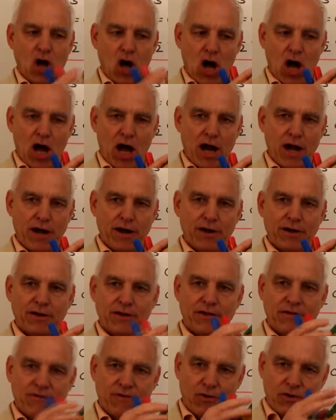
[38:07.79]
on
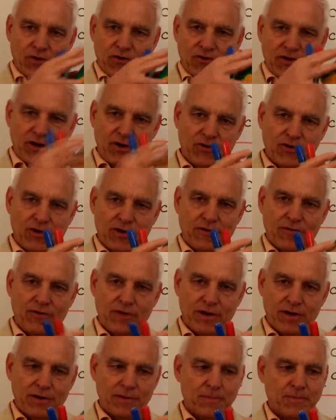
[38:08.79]
the vertices of
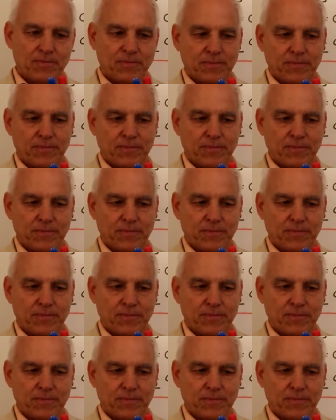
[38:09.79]
the